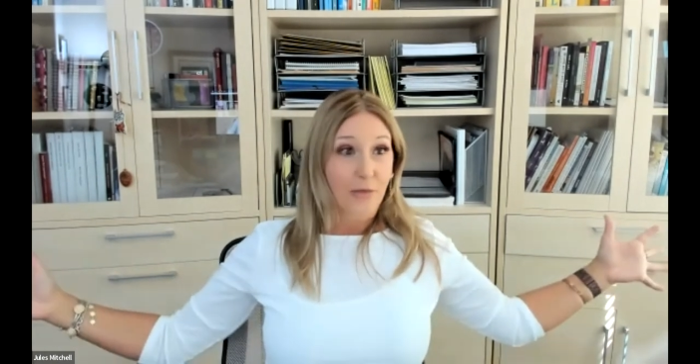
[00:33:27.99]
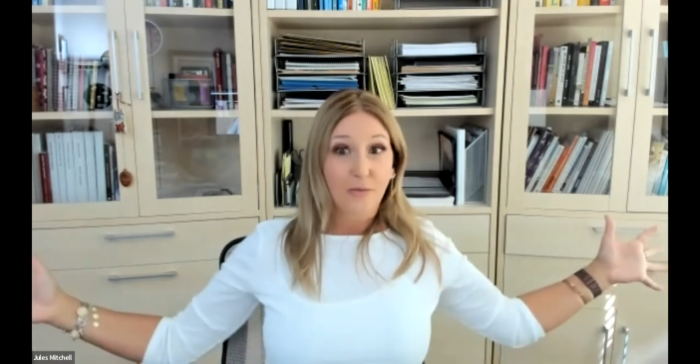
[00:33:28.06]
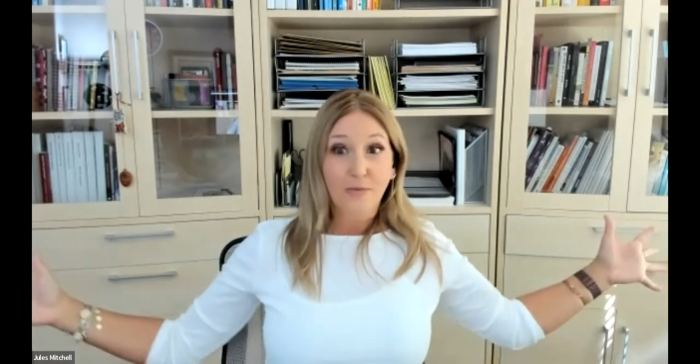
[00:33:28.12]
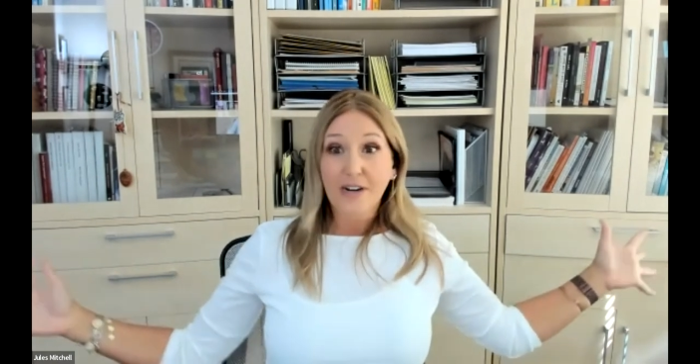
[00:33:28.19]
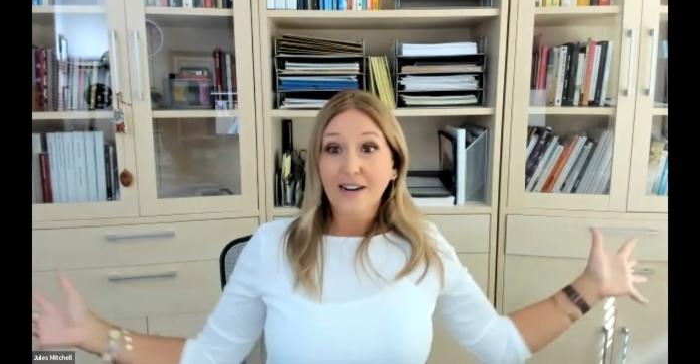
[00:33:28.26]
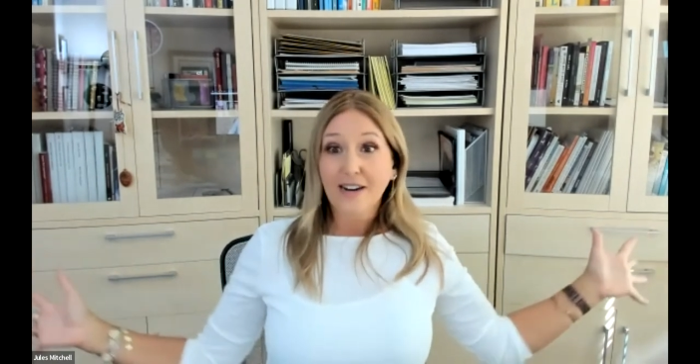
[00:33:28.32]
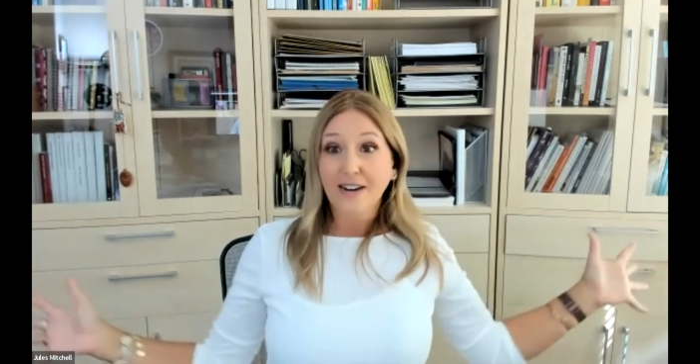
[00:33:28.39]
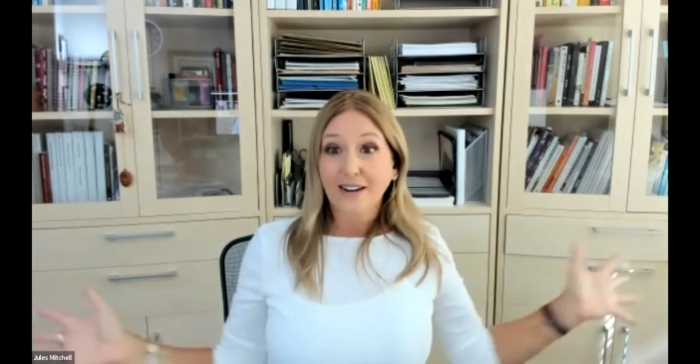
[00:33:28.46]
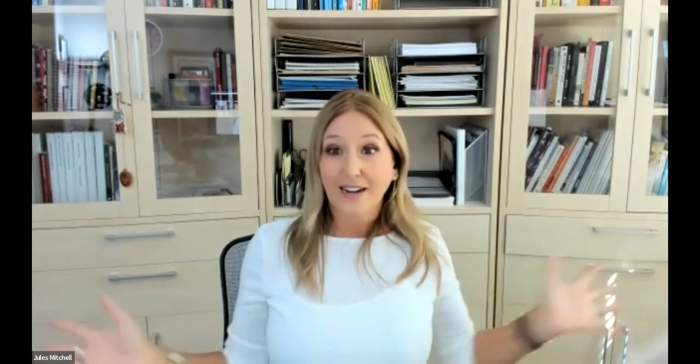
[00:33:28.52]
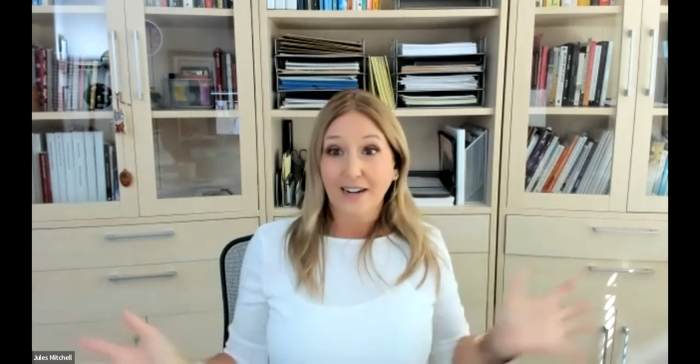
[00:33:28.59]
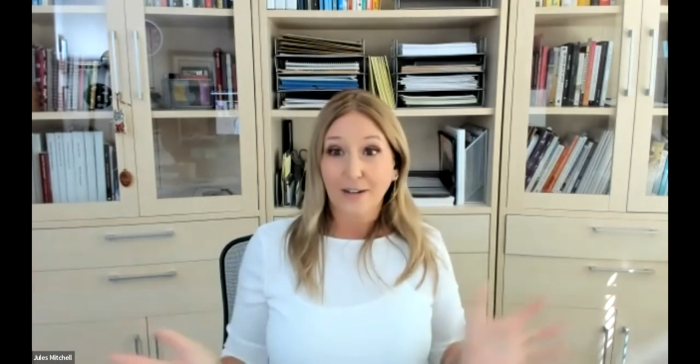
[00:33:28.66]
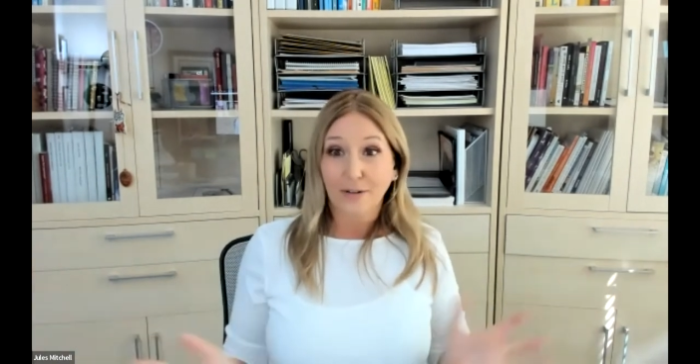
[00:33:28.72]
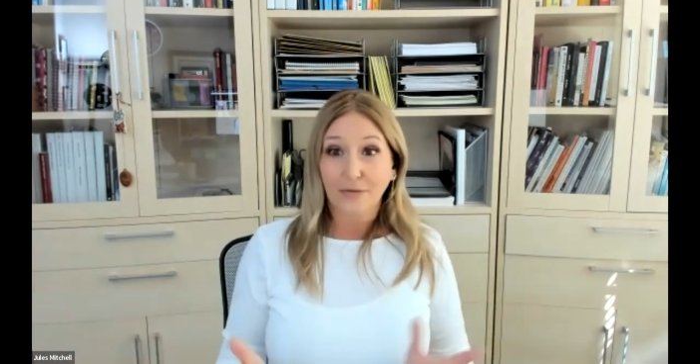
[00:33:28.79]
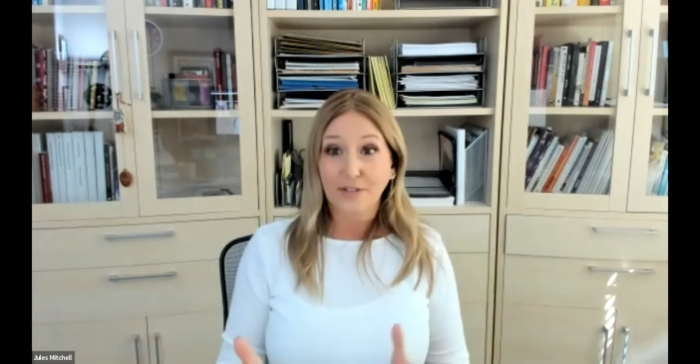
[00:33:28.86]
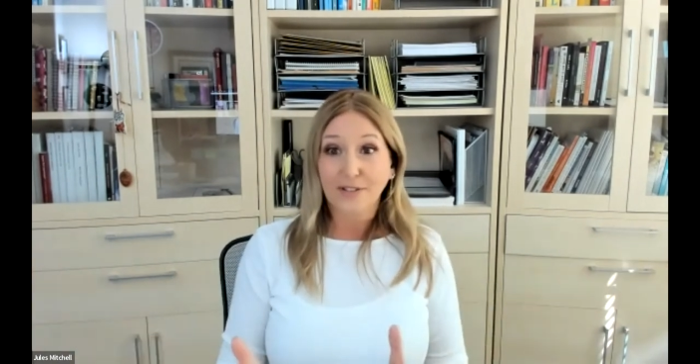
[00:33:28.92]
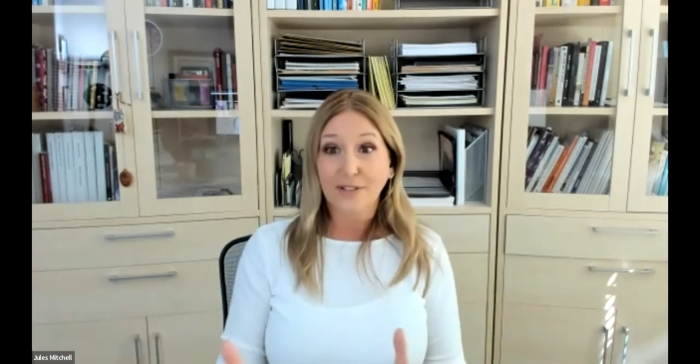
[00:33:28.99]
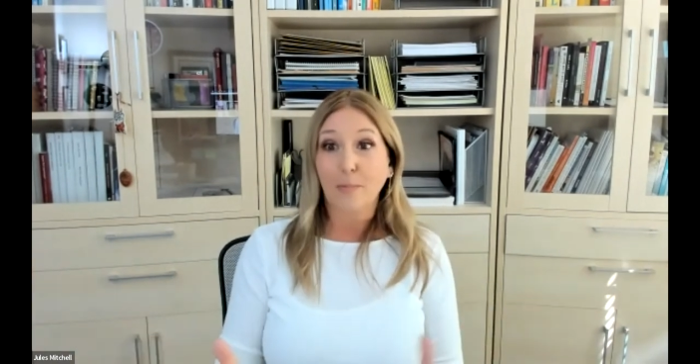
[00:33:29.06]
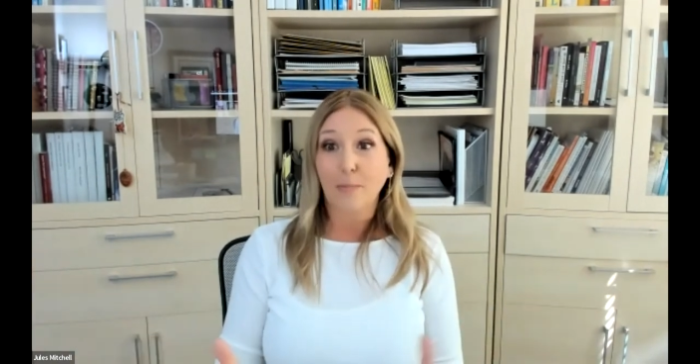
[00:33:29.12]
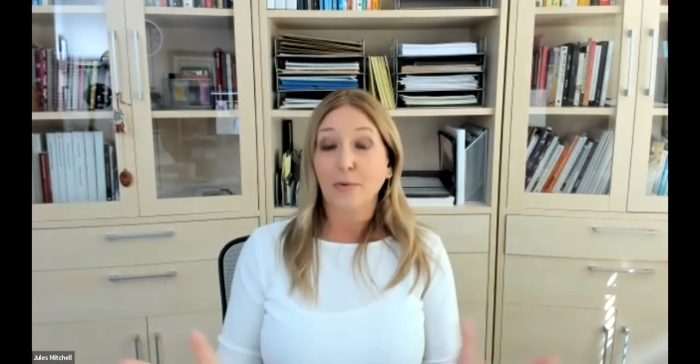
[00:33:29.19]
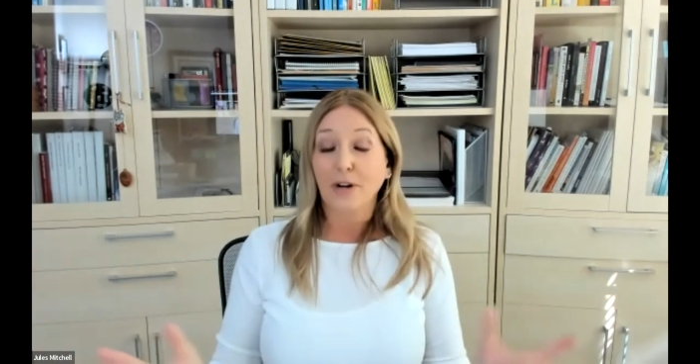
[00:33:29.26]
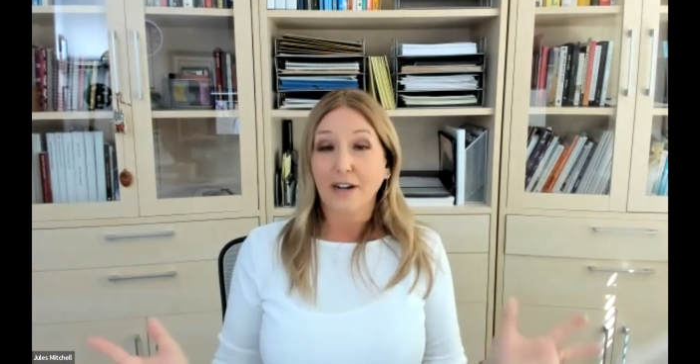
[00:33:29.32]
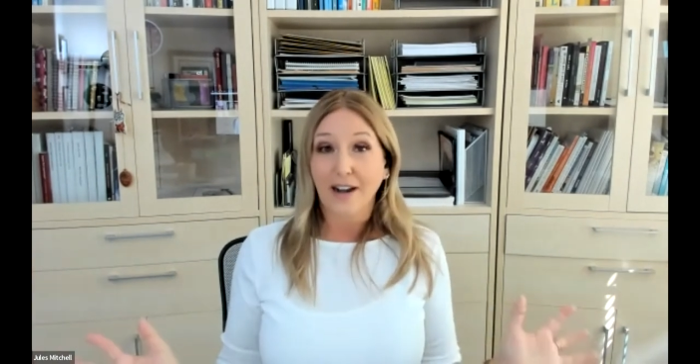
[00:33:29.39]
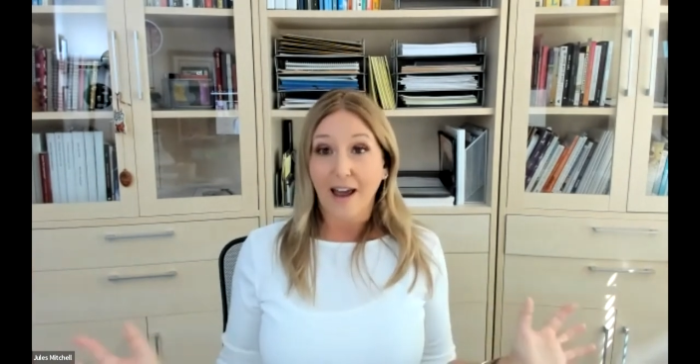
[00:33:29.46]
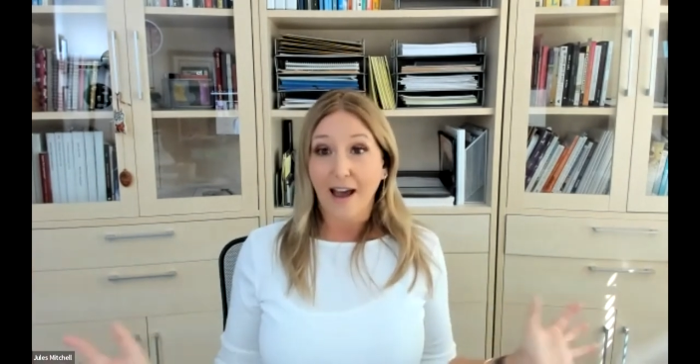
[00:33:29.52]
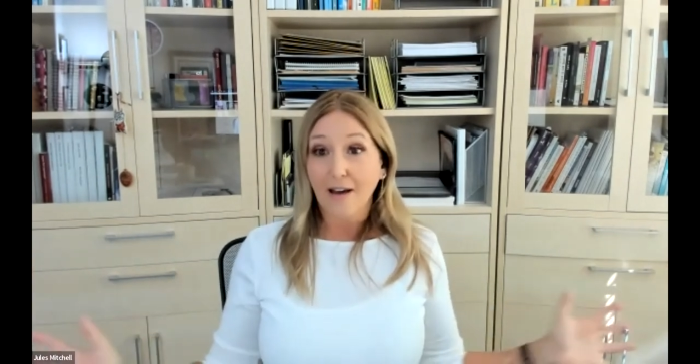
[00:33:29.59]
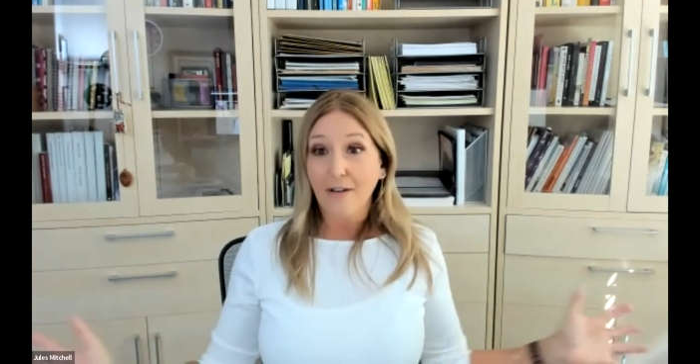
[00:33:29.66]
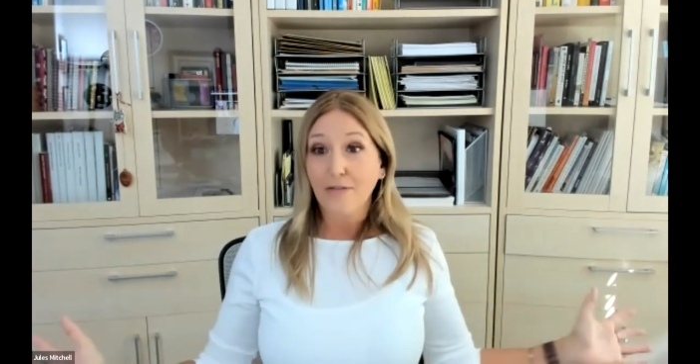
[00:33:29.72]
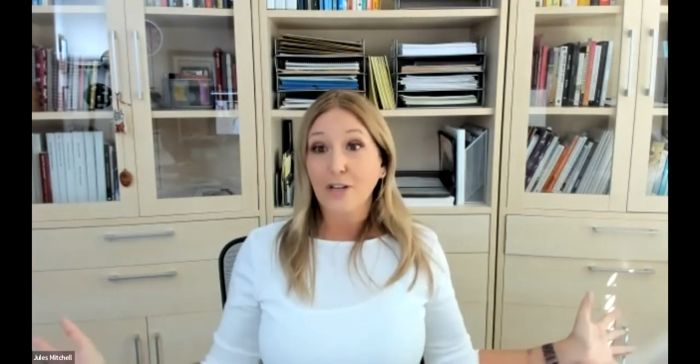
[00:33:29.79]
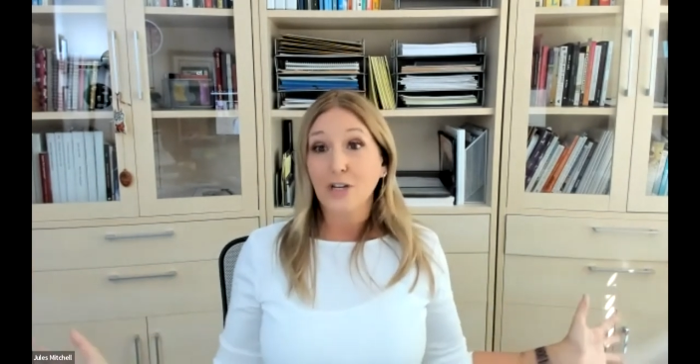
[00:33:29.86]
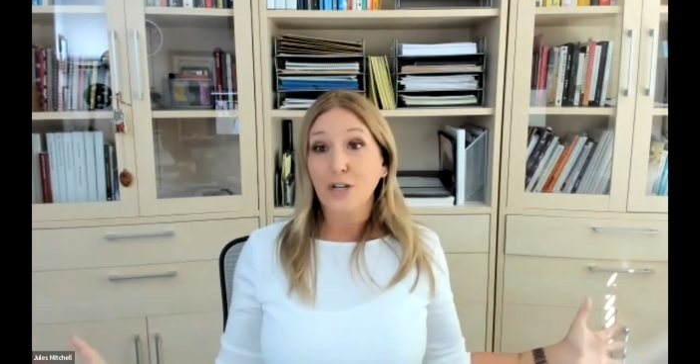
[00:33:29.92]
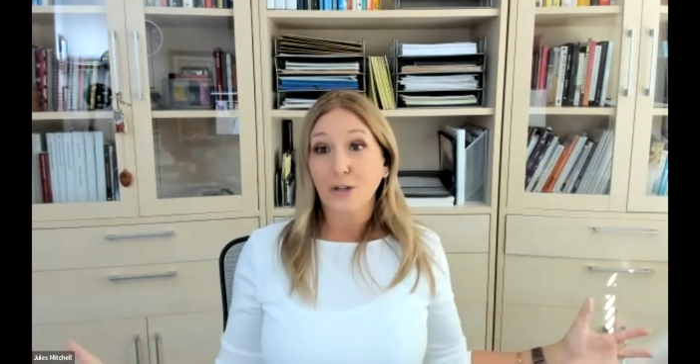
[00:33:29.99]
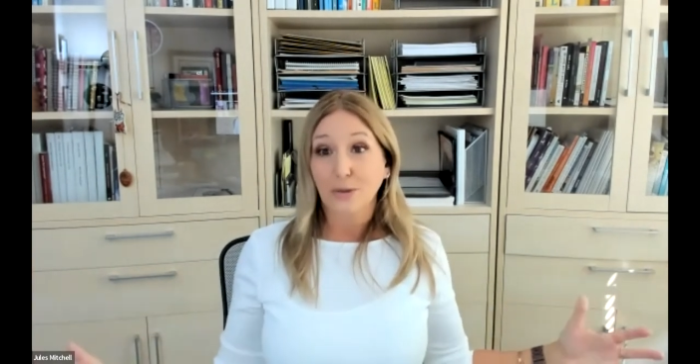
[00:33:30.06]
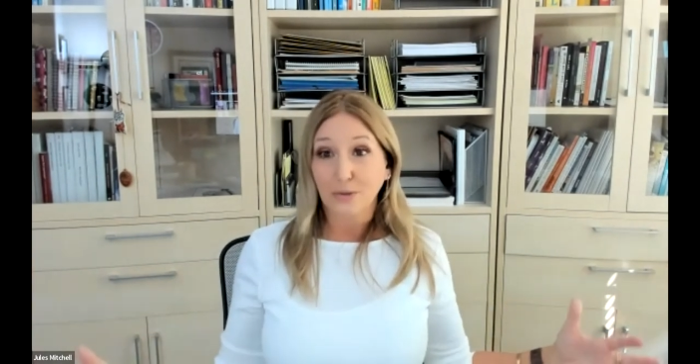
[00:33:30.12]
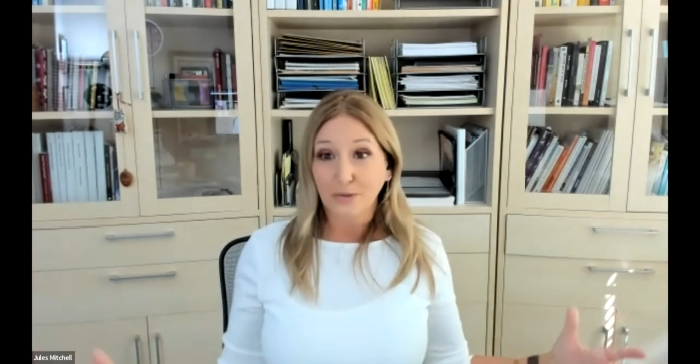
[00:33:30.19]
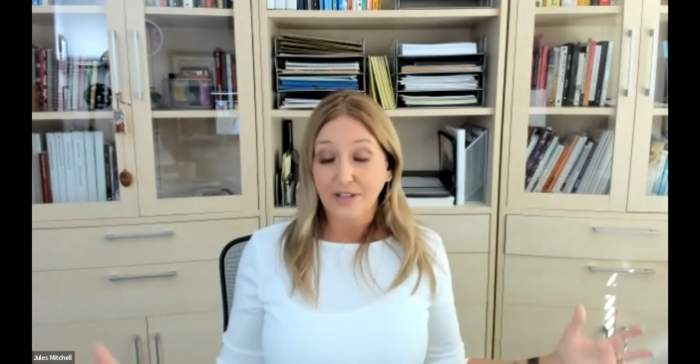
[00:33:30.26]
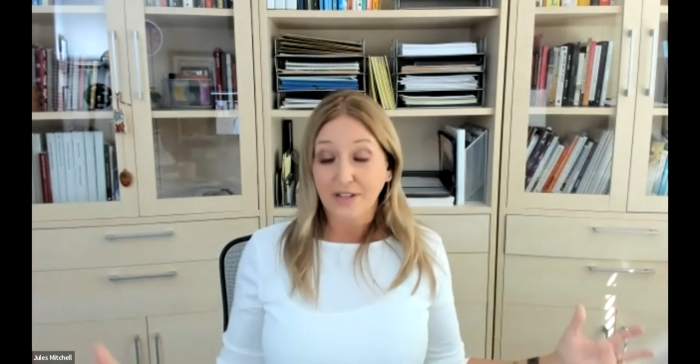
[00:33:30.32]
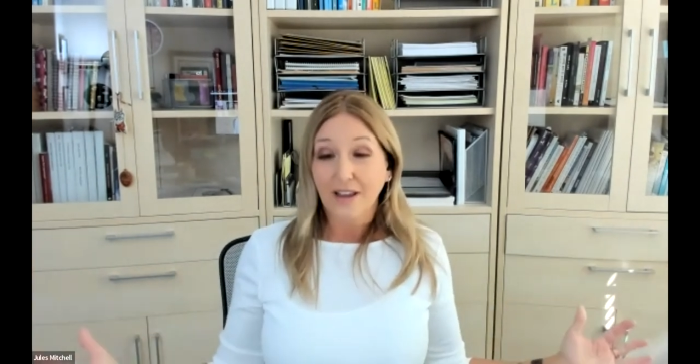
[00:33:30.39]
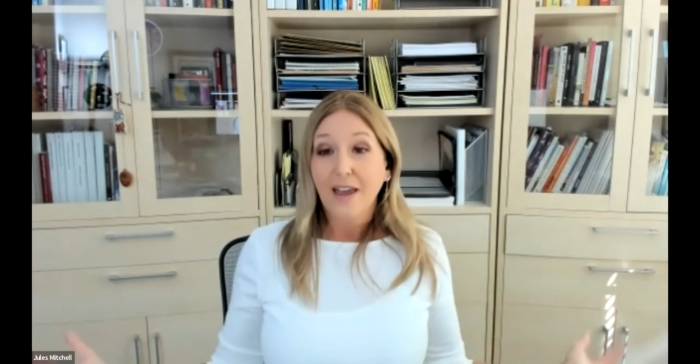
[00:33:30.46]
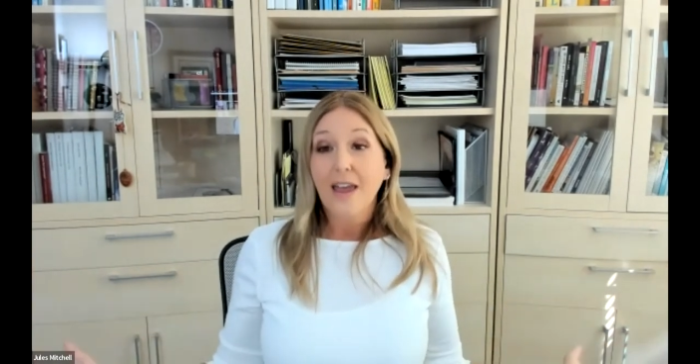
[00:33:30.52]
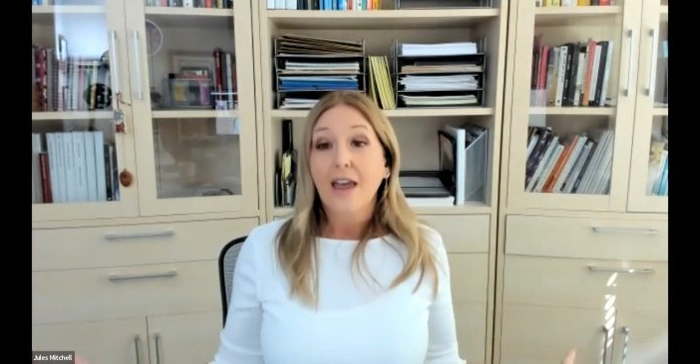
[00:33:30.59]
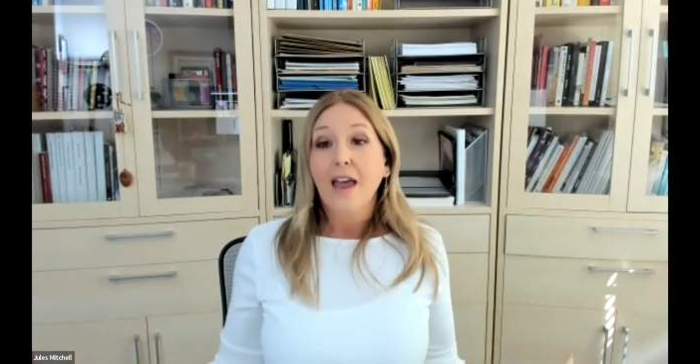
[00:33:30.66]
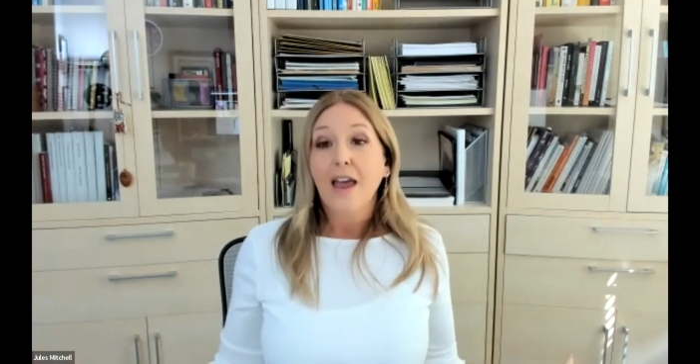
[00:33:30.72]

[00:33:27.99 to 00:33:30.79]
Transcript: 3 kind of separate avenues.